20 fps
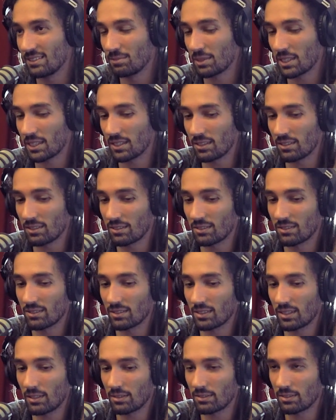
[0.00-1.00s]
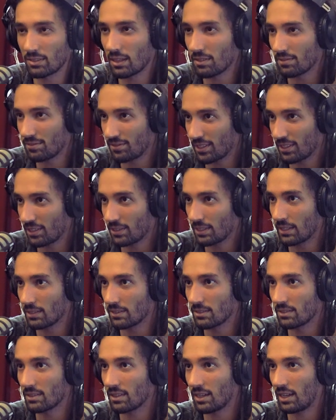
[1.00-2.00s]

because it's not fair that